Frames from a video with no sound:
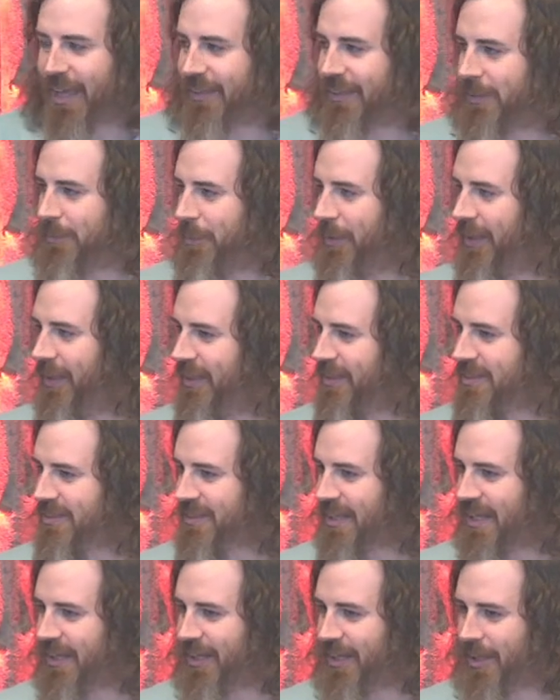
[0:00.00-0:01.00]
Andy
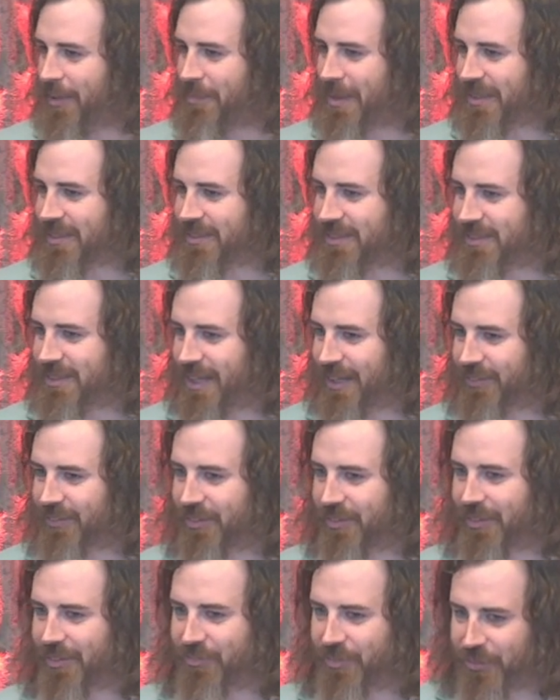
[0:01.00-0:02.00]
Pierce sent a message
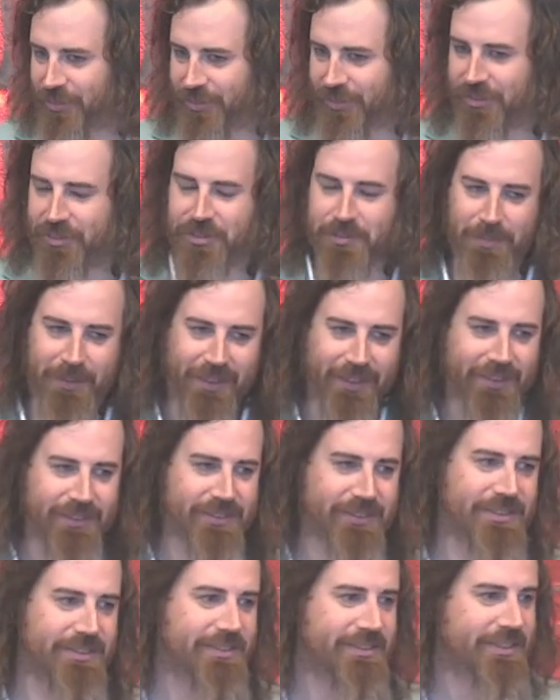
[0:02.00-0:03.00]
out to everyone who
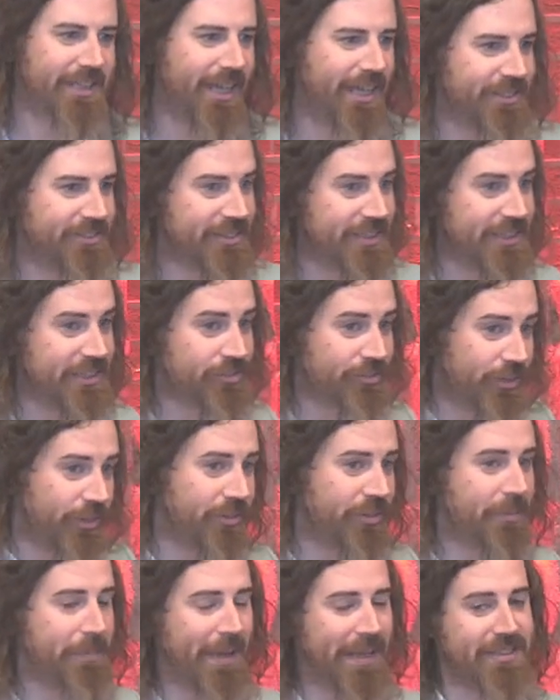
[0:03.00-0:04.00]
speaks and says, these are
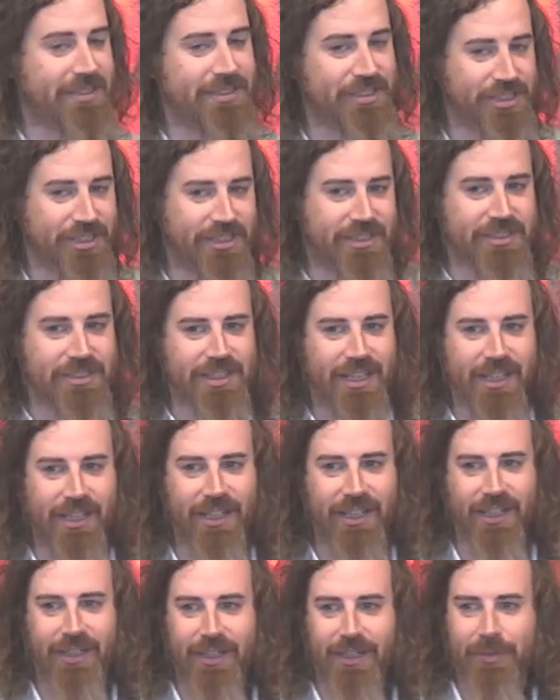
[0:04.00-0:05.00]
all the passages
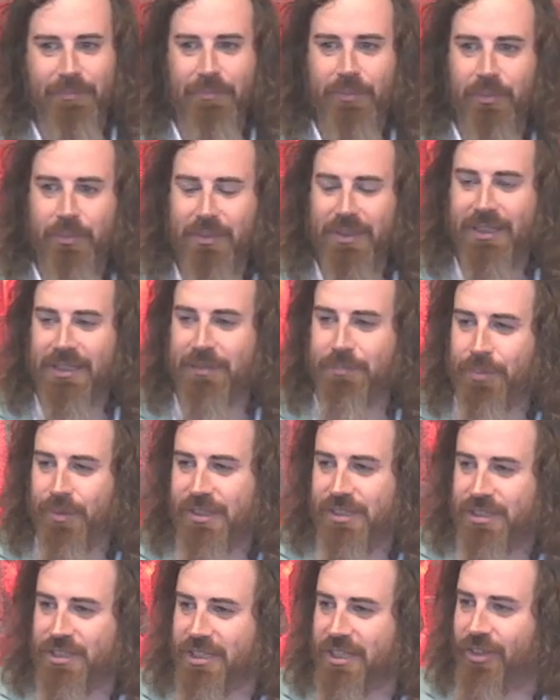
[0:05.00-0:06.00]
that we need
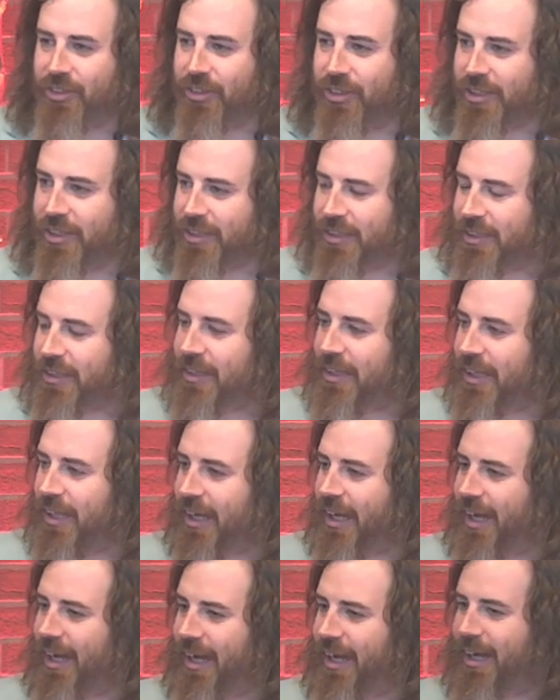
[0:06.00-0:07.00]
preaching on.
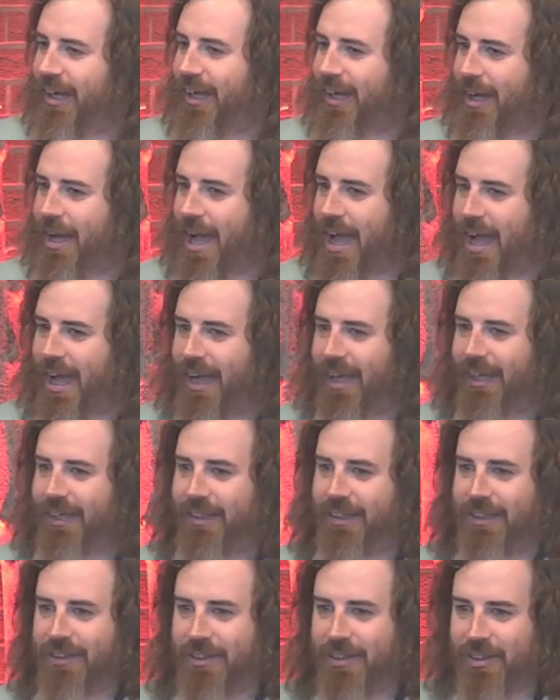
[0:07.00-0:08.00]

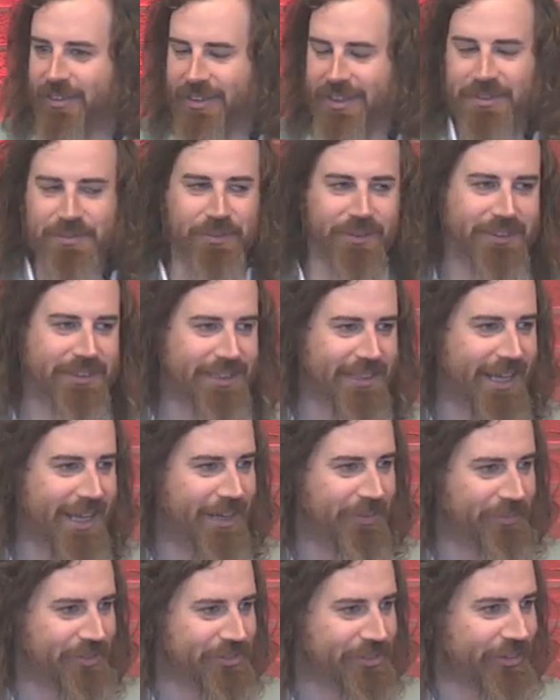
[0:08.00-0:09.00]
And this one
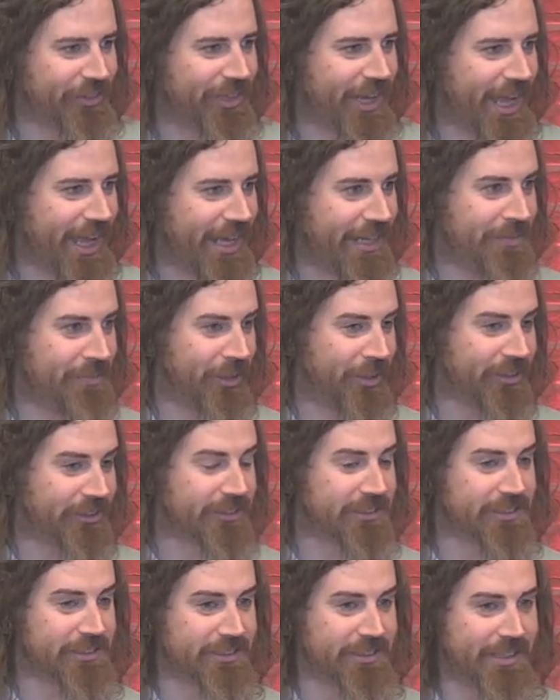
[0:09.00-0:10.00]
today was on
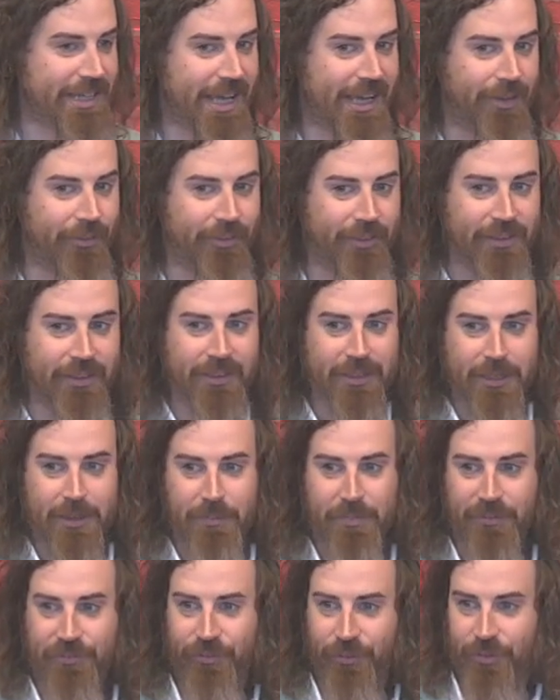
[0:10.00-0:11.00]
Amos. Now,
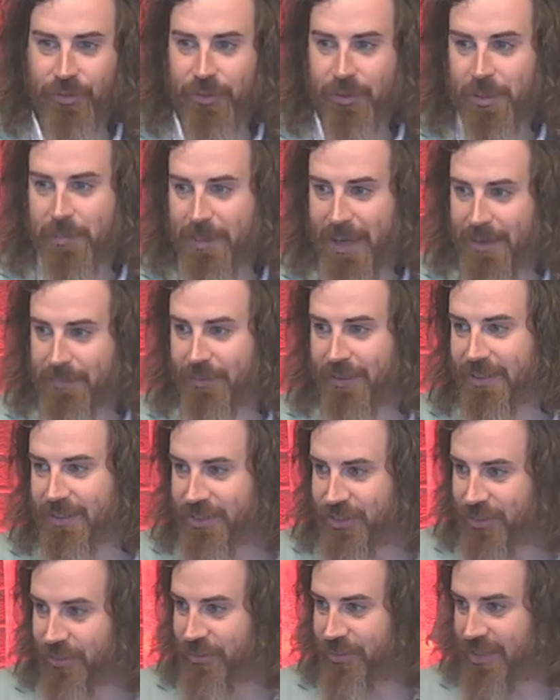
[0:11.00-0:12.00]
before the Bible
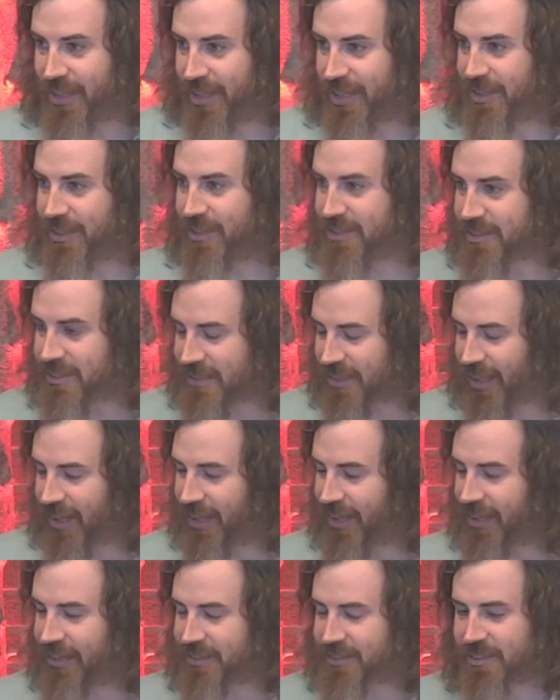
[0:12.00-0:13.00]
in 2 years
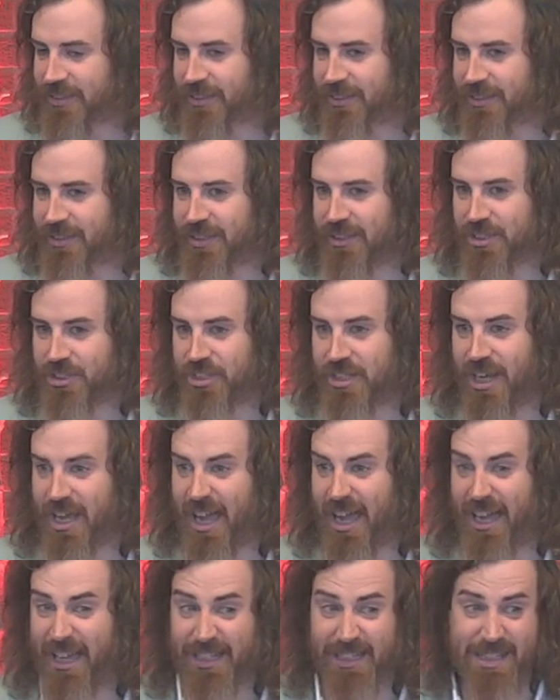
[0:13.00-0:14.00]
started this
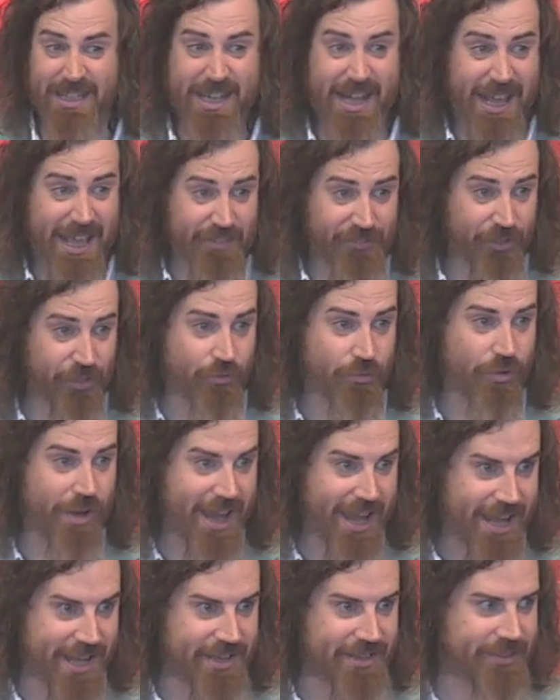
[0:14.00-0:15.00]
year, I'd never
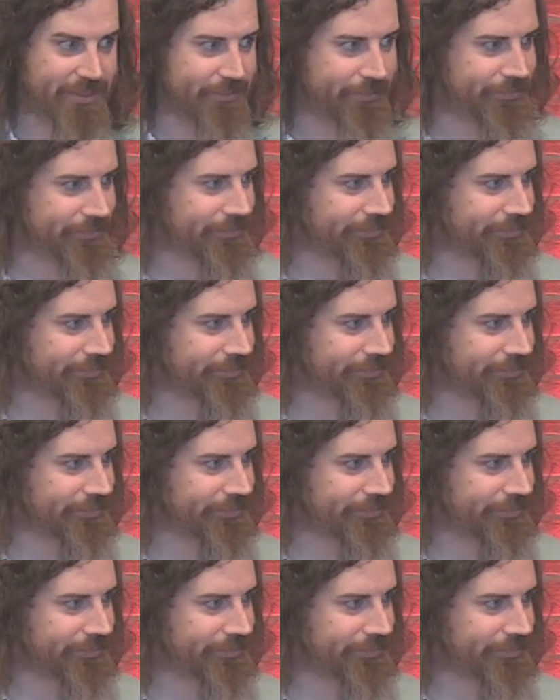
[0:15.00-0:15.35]
read